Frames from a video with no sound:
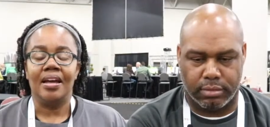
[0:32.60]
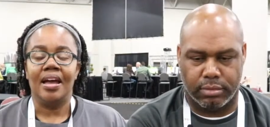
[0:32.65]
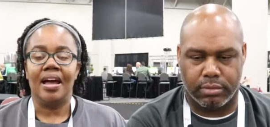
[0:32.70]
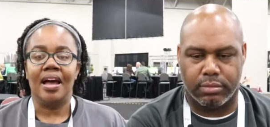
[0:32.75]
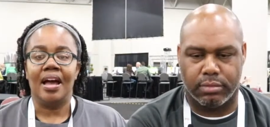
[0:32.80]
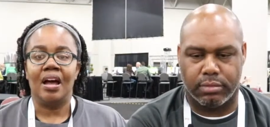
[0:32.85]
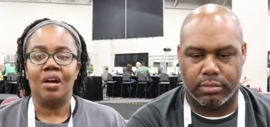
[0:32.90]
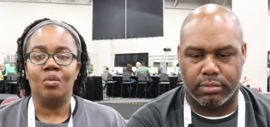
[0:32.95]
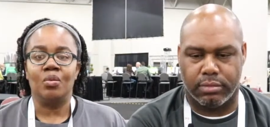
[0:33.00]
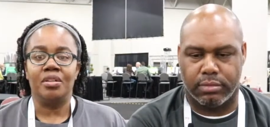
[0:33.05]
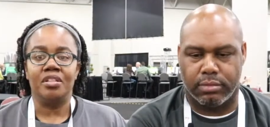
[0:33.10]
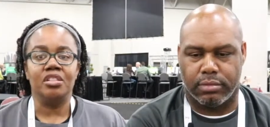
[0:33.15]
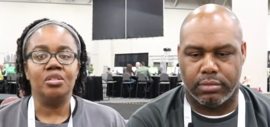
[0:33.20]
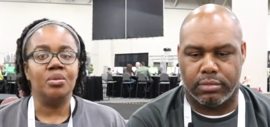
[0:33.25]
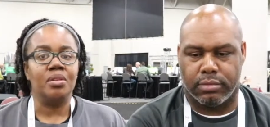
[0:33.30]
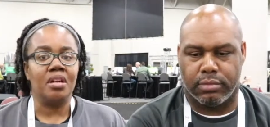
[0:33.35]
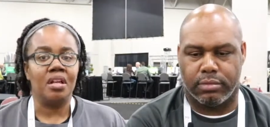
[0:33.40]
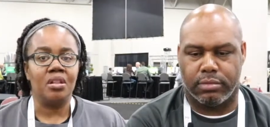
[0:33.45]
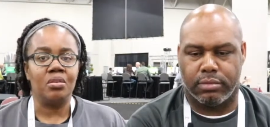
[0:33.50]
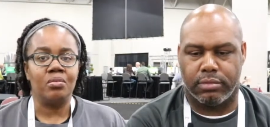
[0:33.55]
Speaker 1: I went to
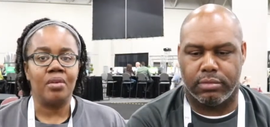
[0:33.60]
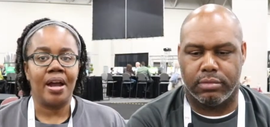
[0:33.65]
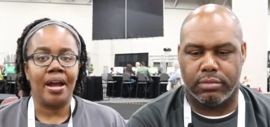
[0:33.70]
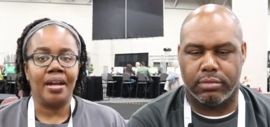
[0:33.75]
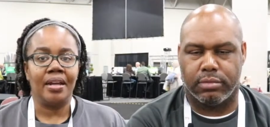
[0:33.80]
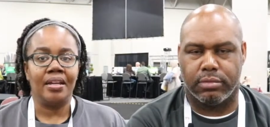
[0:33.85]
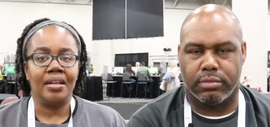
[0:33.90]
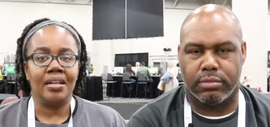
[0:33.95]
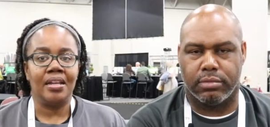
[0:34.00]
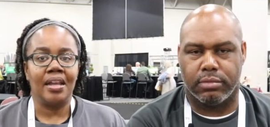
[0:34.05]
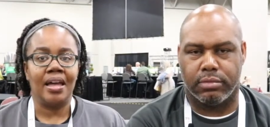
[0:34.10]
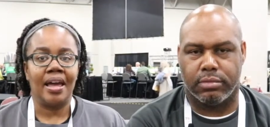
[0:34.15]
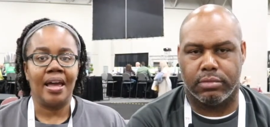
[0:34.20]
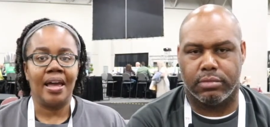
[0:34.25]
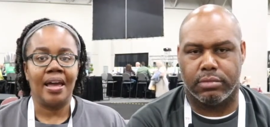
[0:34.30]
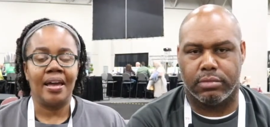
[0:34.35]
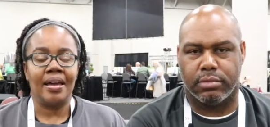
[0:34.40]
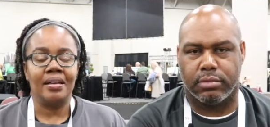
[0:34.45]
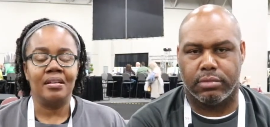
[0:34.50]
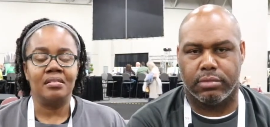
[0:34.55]
another writing
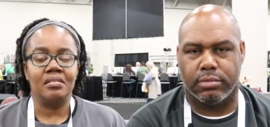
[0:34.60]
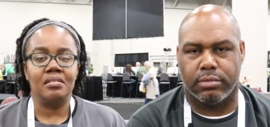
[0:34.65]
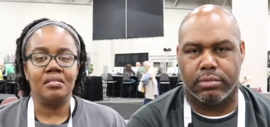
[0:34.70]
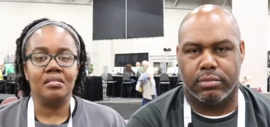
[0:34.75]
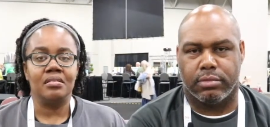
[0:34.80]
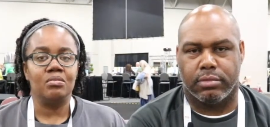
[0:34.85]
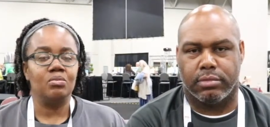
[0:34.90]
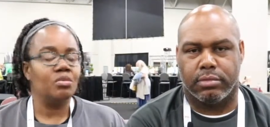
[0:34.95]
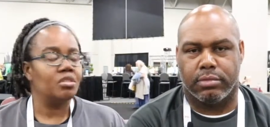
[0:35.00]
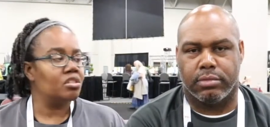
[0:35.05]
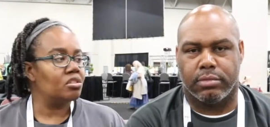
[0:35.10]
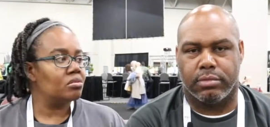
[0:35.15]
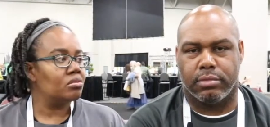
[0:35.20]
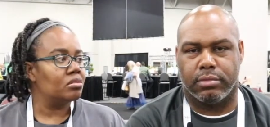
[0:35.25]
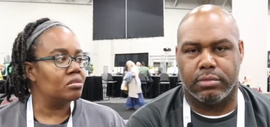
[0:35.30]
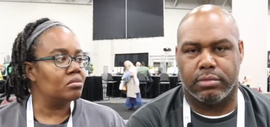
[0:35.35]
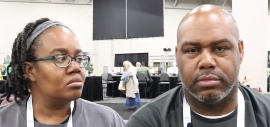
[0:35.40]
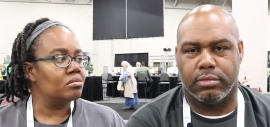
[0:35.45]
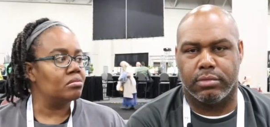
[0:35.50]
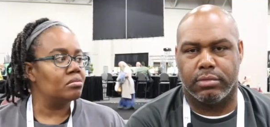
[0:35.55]
class. What did you
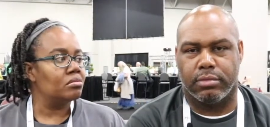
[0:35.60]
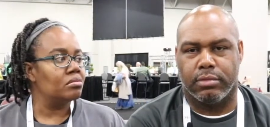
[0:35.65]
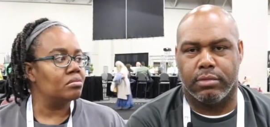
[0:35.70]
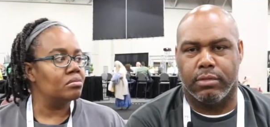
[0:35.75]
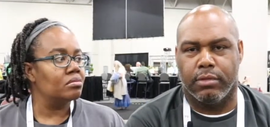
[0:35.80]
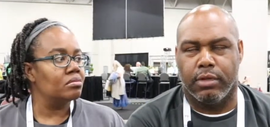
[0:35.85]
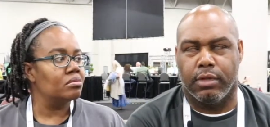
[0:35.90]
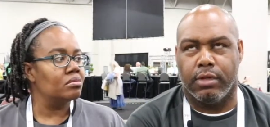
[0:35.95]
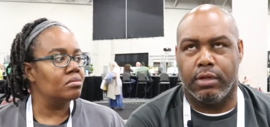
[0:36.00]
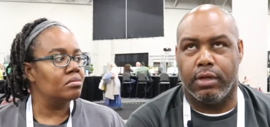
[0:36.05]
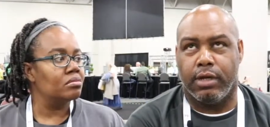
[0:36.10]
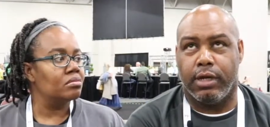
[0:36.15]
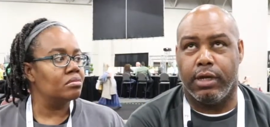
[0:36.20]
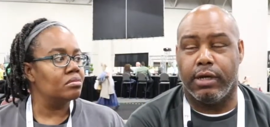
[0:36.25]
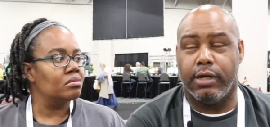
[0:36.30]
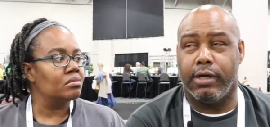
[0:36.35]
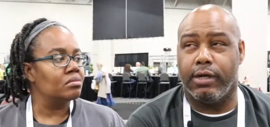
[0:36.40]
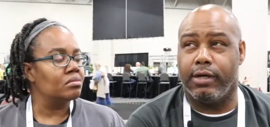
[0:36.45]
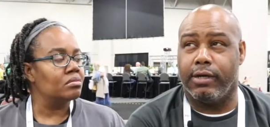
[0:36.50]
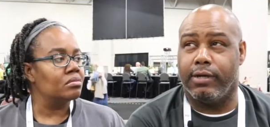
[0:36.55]
do?
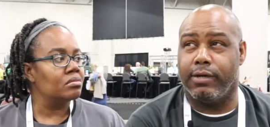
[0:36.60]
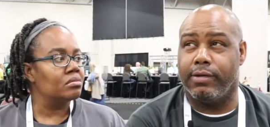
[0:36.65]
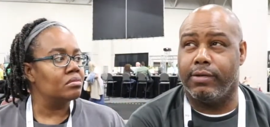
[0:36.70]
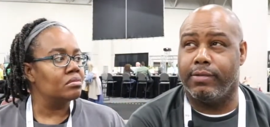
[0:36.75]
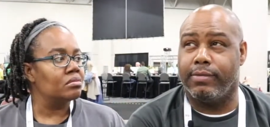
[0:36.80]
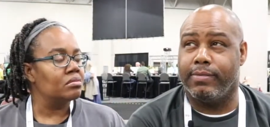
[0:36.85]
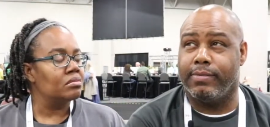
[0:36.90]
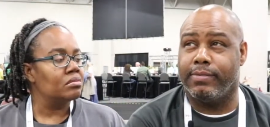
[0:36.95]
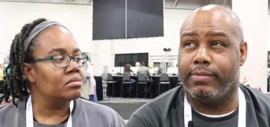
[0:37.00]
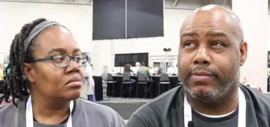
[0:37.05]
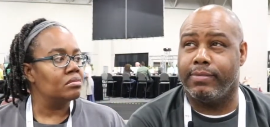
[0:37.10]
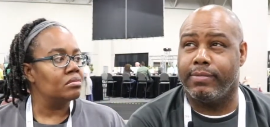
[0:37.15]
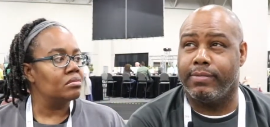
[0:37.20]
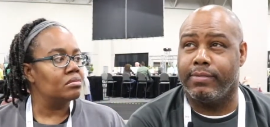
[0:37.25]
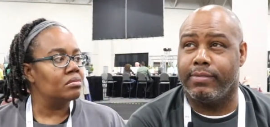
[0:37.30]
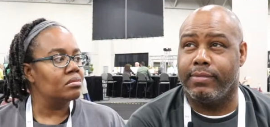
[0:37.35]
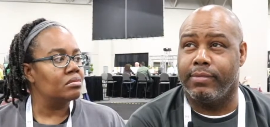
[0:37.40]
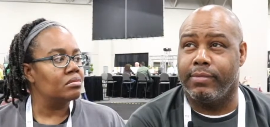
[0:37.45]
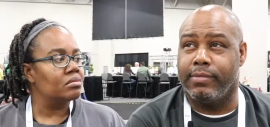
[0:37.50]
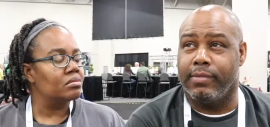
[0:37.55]
Speaker 2: Um,
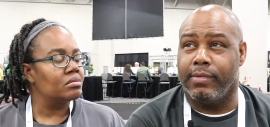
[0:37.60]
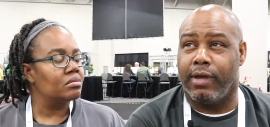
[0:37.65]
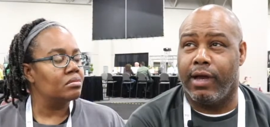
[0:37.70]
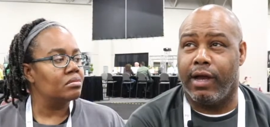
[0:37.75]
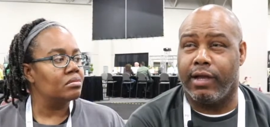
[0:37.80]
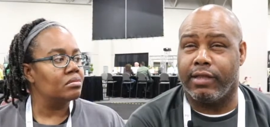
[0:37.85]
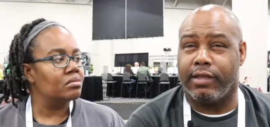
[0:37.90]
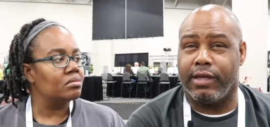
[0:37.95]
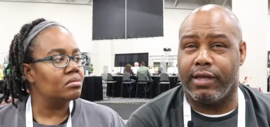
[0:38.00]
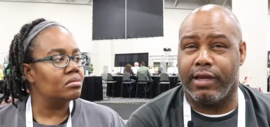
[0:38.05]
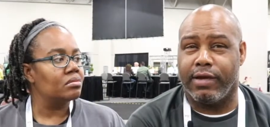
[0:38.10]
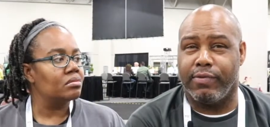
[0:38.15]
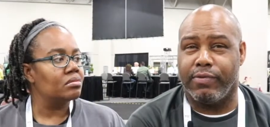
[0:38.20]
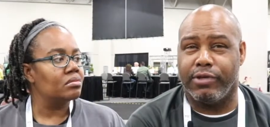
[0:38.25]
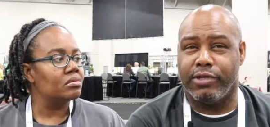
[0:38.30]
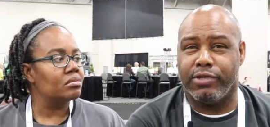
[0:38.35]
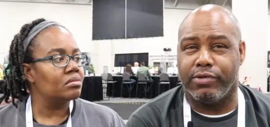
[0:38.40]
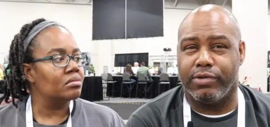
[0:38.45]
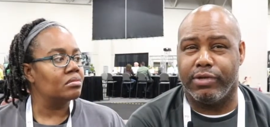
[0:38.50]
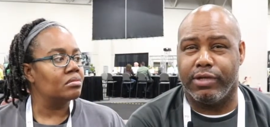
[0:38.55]
I think I
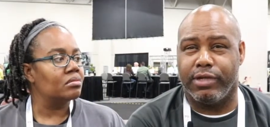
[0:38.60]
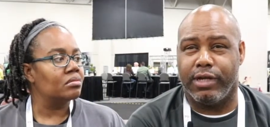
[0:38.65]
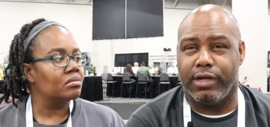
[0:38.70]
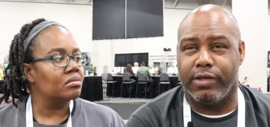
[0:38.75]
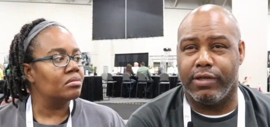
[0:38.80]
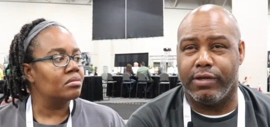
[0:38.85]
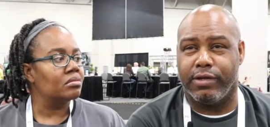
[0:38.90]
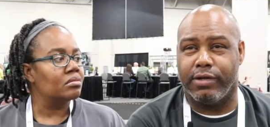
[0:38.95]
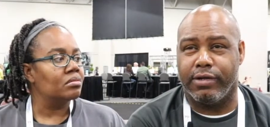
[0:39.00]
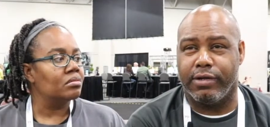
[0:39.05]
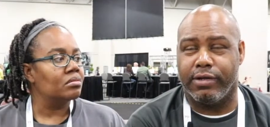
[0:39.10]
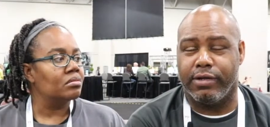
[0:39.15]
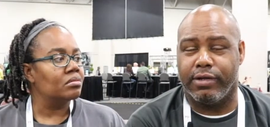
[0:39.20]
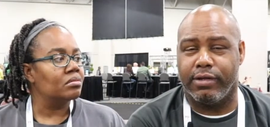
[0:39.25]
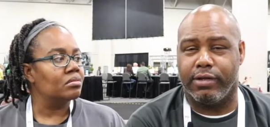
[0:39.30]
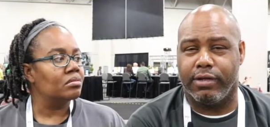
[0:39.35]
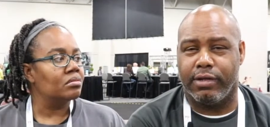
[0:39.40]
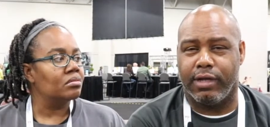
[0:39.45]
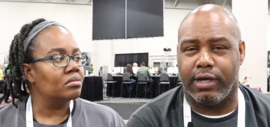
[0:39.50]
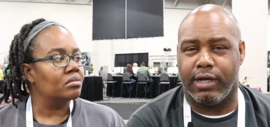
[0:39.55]
went to
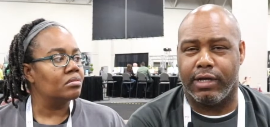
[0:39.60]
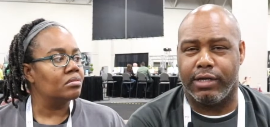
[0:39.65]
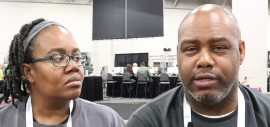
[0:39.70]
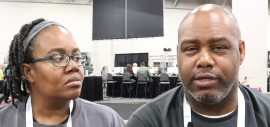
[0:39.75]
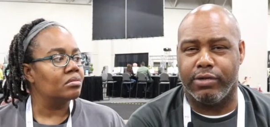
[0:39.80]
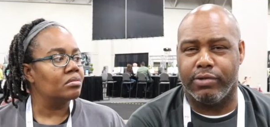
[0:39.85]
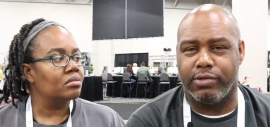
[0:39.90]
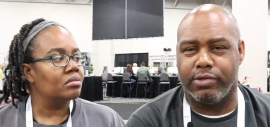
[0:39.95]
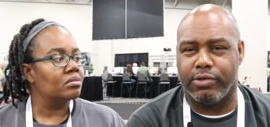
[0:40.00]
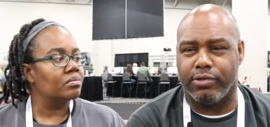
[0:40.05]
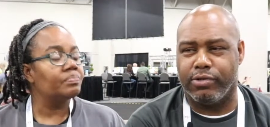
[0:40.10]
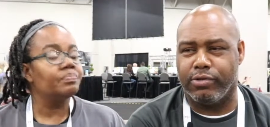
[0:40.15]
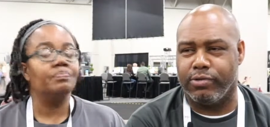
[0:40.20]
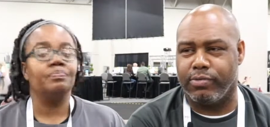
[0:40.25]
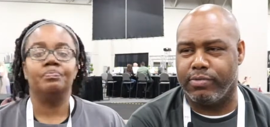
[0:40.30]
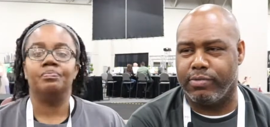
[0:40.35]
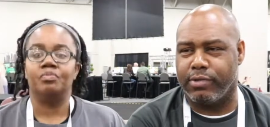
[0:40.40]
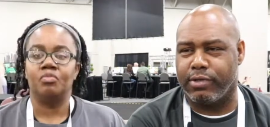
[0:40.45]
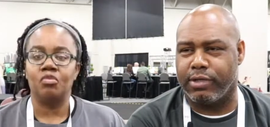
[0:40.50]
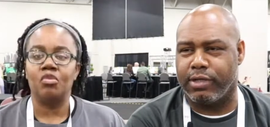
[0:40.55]
another uh, YouTube
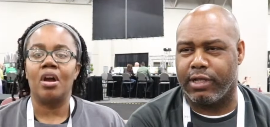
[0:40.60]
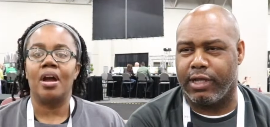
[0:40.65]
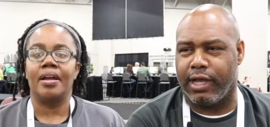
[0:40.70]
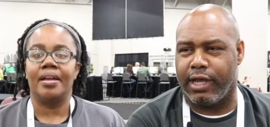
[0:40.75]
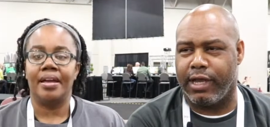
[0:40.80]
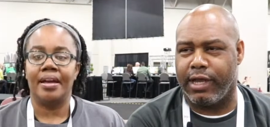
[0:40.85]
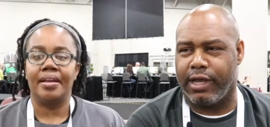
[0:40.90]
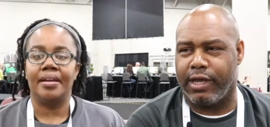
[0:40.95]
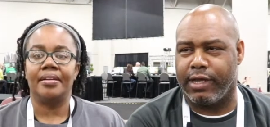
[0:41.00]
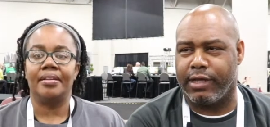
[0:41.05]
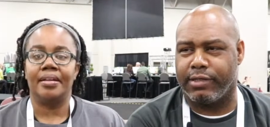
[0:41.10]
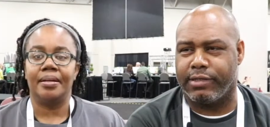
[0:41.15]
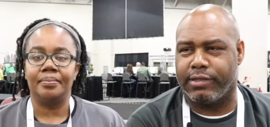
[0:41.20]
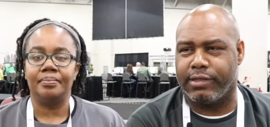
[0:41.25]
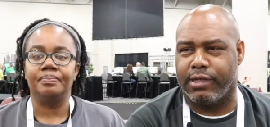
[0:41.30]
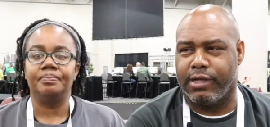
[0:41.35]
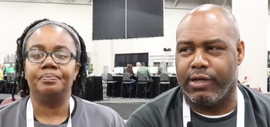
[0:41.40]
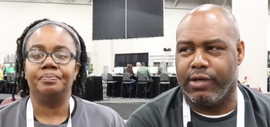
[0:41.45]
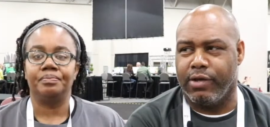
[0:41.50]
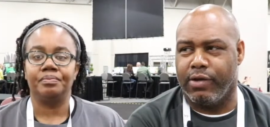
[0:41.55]
mm, right, class. Yeah, yeah,
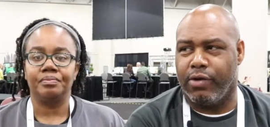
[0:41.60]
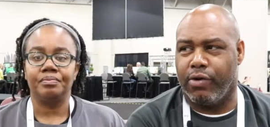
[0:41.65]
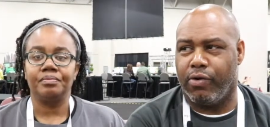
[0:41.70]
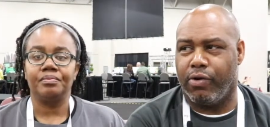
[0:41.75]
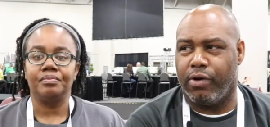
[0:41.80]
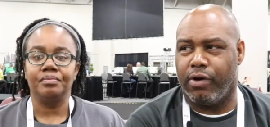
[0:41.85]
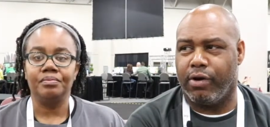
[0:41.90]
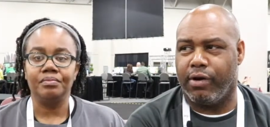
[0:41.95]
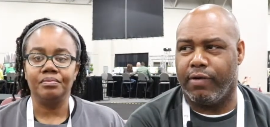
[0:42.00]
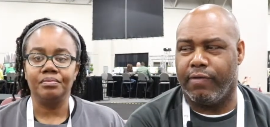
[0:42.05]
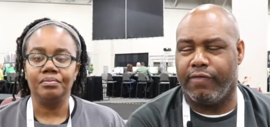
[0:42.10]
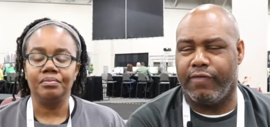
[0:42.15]
yeah or a